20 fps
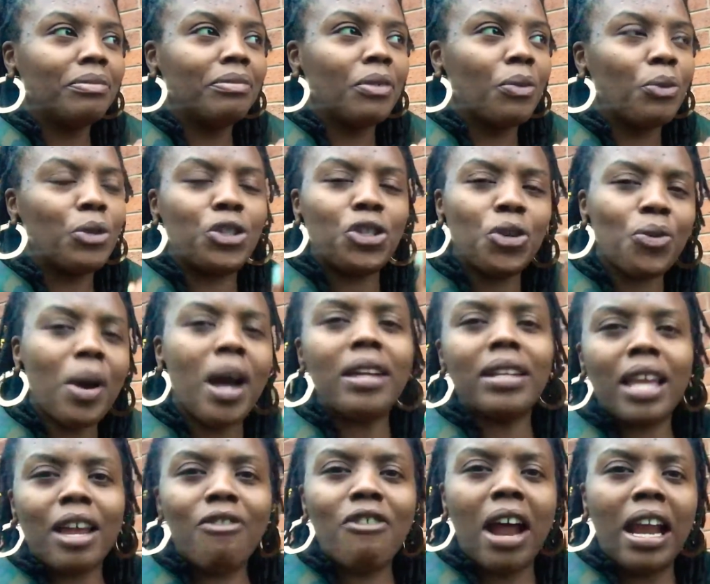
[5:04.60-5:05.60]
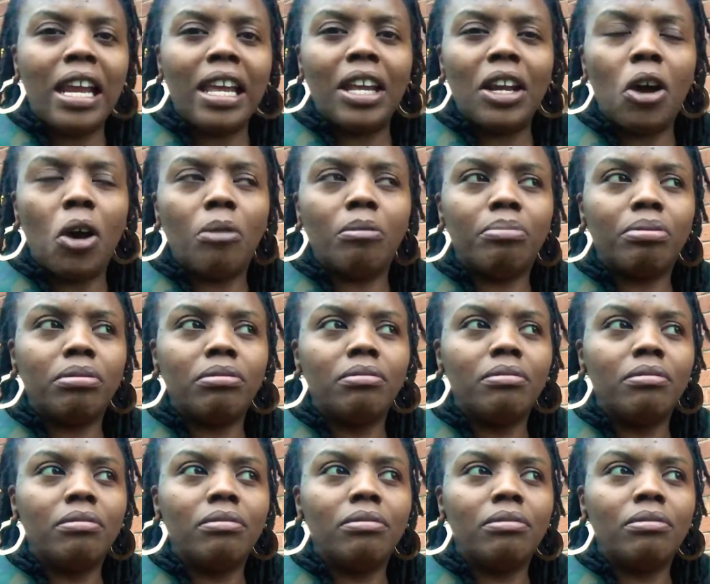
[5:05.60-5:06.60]
Was you out there rallying up?
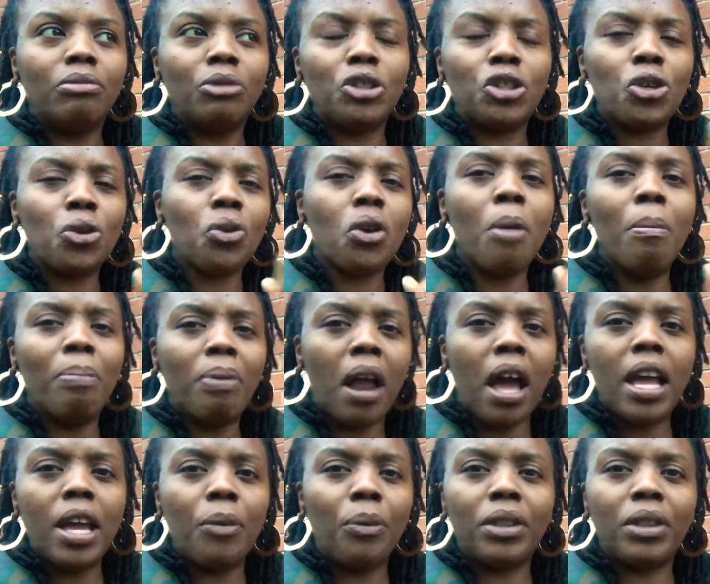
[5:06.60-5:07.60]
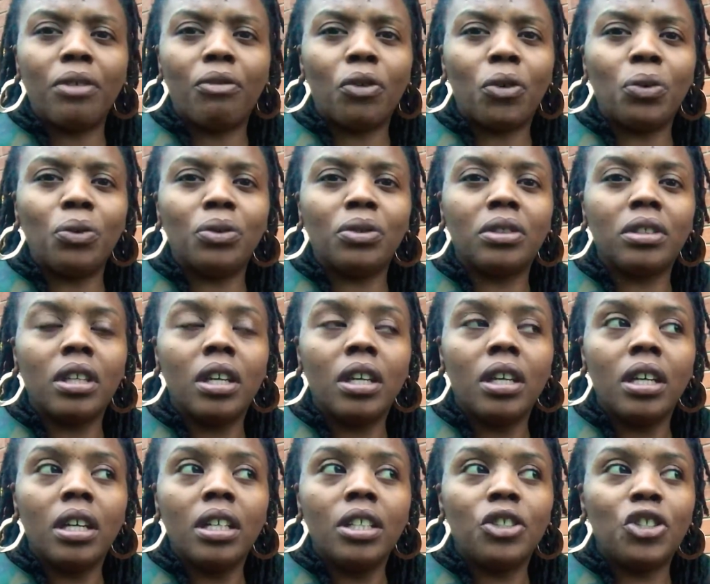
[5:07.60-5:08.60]
Was you complying with the rules?
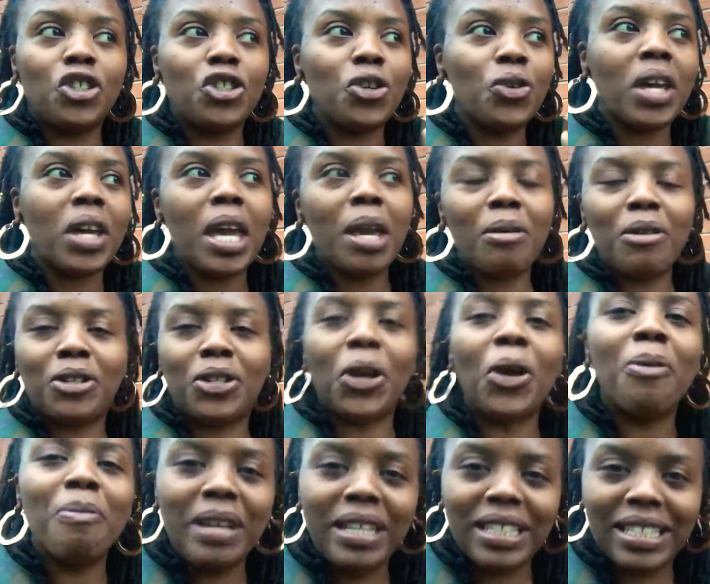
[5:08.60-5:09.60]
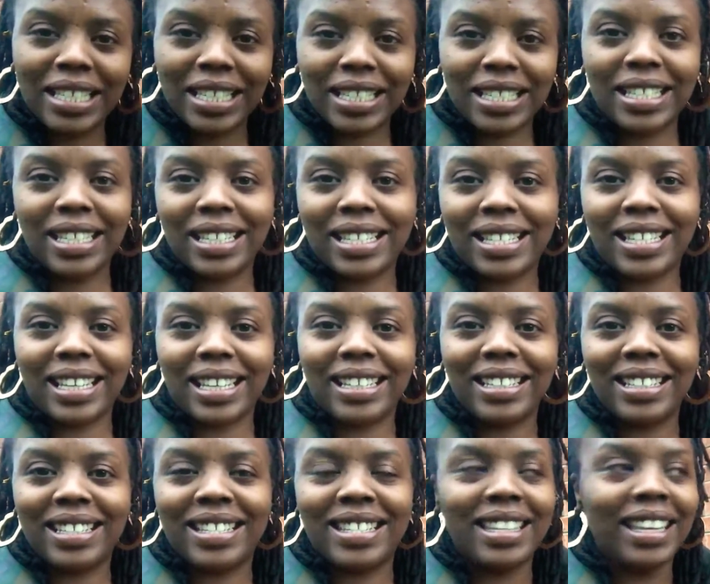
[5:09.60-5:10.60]
Did you keep your 2 meters
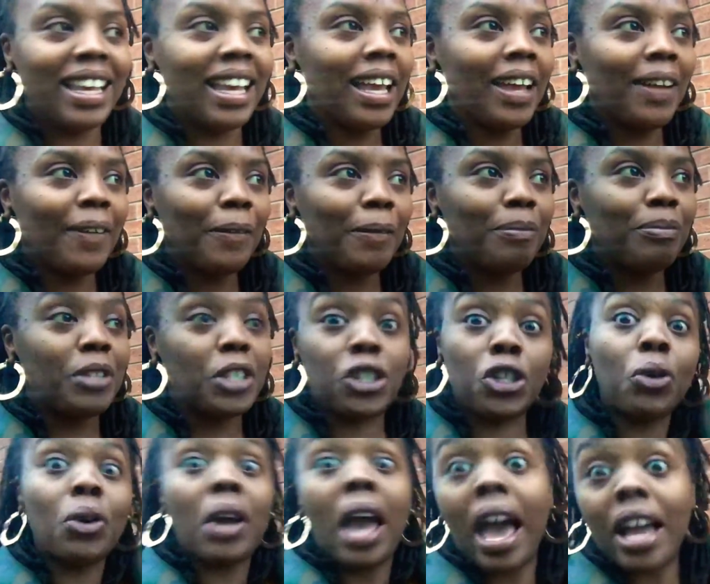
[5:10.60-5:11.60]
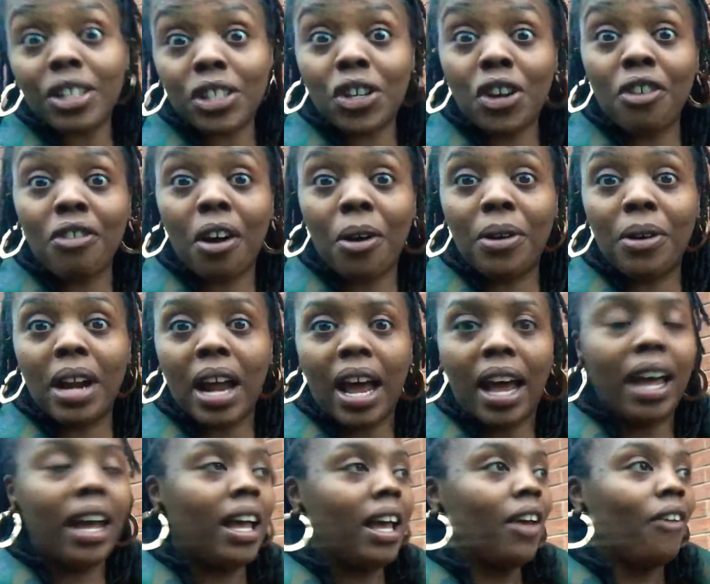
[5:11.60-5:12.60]
distance? Did you catch corona?
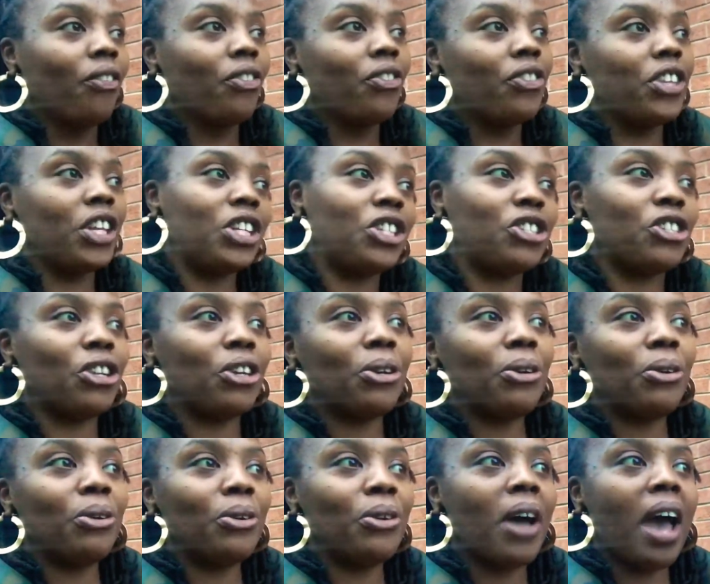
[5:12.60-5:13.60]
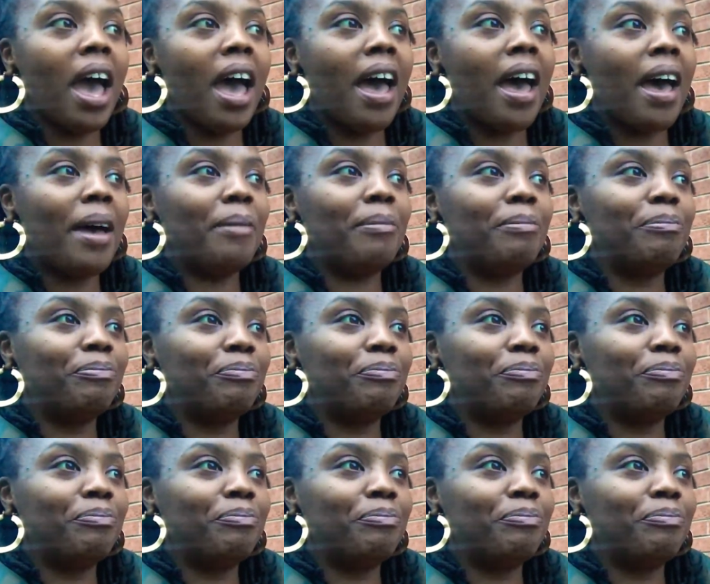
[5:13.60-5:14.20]
Did you have